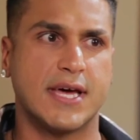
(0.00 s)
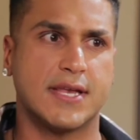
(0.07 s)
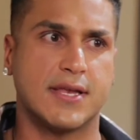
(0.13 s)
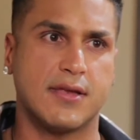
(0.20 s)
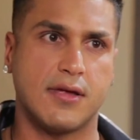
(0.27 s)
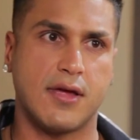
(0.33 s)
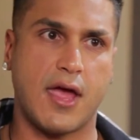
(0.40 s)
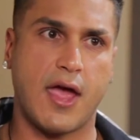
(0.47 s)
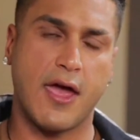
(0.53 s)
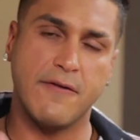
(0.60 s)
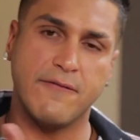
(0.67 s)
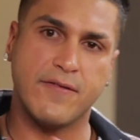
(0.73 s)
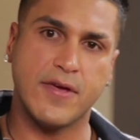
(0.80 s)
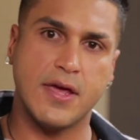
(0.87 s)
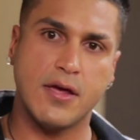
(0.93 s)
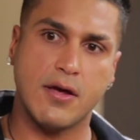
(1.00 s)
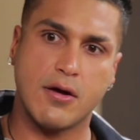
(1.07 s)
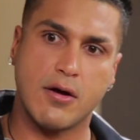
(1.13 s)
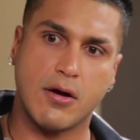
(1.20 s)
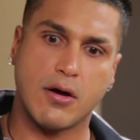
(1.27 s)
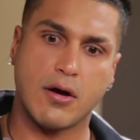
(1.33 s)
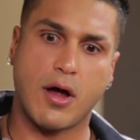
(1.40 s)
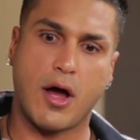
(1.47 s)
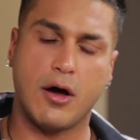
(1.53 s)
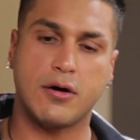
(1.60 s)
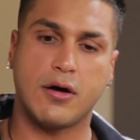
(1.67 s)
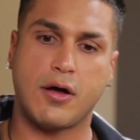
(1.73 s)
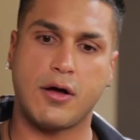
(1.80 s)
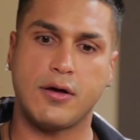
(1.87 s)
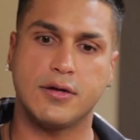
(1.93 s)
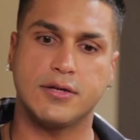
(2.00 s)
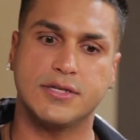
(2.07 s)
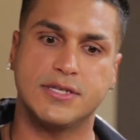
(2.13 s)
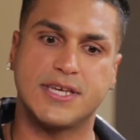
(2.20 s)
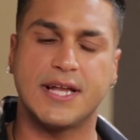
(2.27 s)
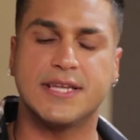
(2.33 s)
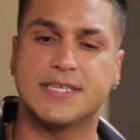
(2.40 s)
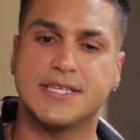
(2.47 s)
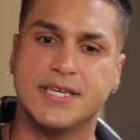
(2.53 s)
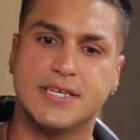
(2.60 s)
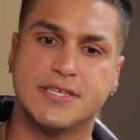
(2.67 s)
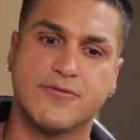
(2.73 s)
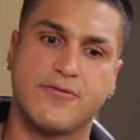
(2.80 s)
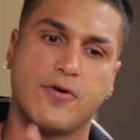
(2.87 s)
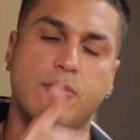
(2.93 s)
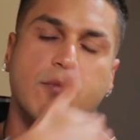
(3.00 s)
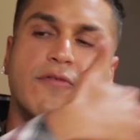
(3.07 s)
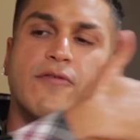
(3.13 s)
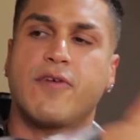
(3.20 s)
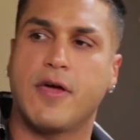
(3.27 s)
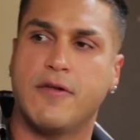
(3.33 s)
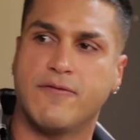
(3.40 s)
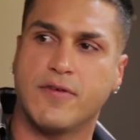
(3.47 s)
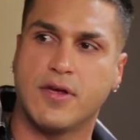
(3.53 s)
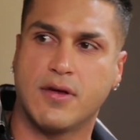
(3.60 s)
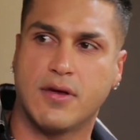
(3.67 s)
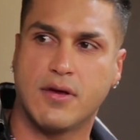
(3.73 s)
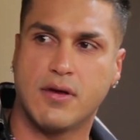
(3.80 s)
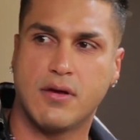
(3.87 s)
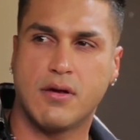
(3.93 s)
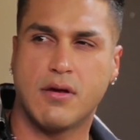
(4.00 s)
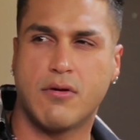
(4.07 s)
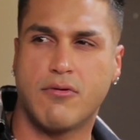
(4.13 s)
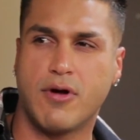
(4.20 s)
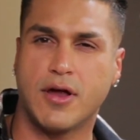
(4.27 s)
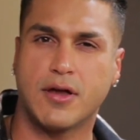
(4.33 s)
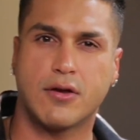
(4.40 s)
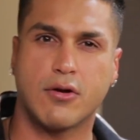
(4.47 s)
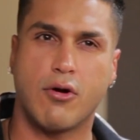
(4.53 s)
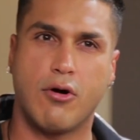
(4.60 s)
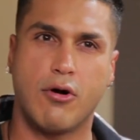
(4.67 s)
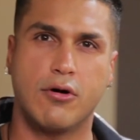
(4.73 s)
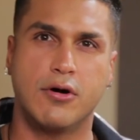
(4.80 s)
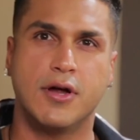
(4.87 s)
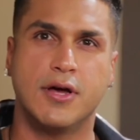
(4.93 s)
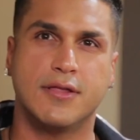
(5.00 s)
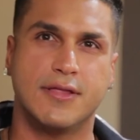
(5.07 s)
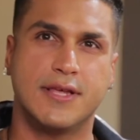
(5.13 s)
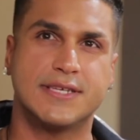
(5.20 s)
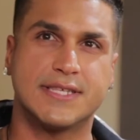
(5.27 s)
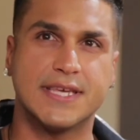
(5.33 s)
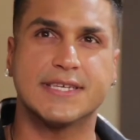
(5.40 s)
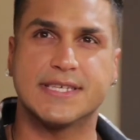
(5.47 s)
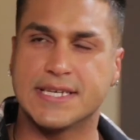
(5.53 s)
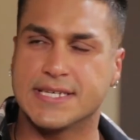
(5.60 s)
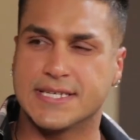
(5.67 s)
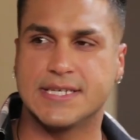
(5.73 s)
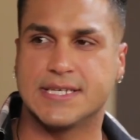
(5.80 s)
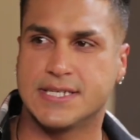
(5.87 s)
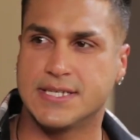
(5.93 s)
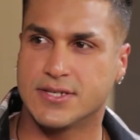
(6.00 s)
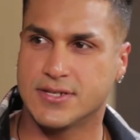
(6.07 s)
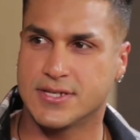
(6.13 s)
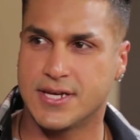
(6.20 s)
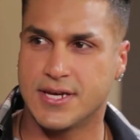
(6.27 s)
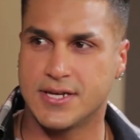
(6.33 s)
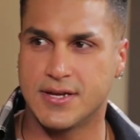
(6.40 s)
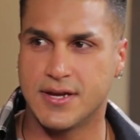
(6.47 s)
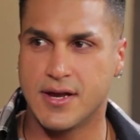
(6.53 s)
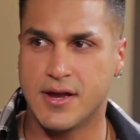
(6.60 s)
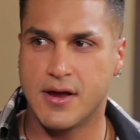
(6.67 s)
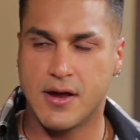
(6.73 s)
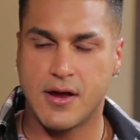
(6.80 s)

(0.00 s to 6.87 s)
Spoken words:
that envy. Jealousy is a form of envy, right? Or these things exist in society,